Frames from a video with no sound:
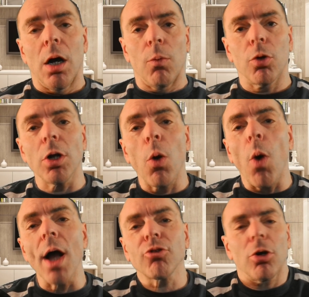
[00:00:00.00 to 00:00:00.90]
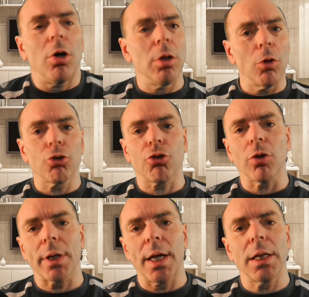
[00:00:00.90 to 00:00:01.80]
we're going to watch a little short
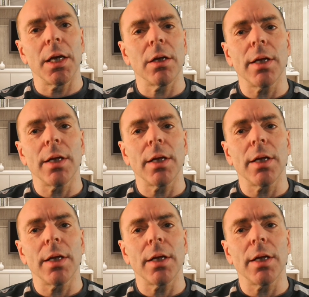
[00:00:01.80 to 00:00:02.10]
again here,